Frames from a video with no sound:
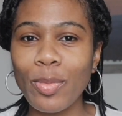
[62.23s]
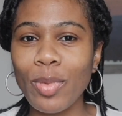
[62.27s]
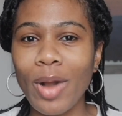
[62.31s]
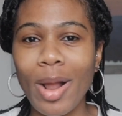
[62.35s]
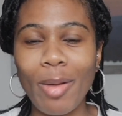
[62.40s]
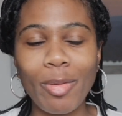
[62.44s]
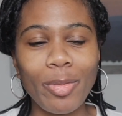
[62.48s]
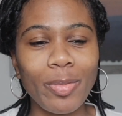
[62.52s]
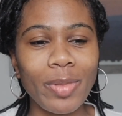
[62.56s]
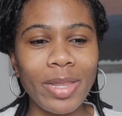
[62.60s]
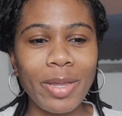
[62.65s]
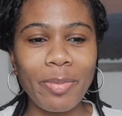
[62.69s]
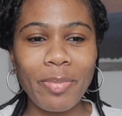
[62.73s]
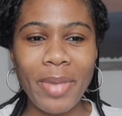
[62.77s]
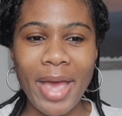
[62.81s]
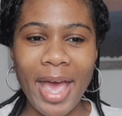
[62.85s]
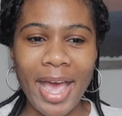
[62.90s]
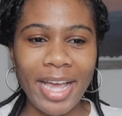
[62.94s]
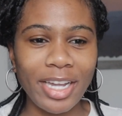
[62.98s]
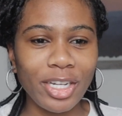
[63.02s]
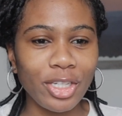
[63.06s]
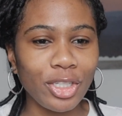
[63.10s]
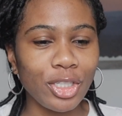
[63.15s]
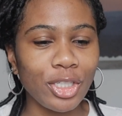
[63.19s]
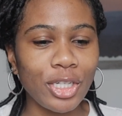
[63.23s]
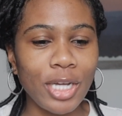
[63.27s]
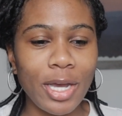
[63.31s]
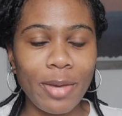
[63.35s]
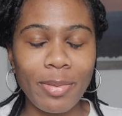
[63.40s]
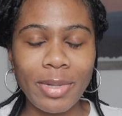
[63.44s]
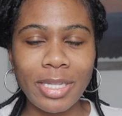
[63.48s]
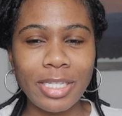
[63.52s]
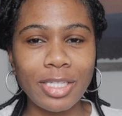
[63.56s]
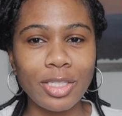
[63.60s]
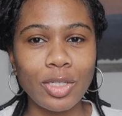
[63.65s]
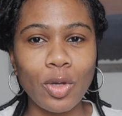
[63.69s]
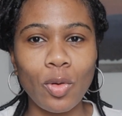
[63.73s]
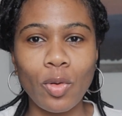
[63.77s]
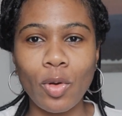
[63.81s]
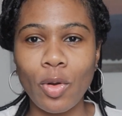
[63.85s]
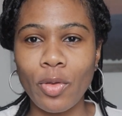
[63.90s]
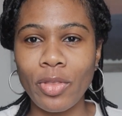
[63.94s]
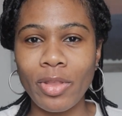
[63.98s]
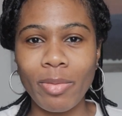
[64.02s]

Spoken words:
Probably packaged up and sold on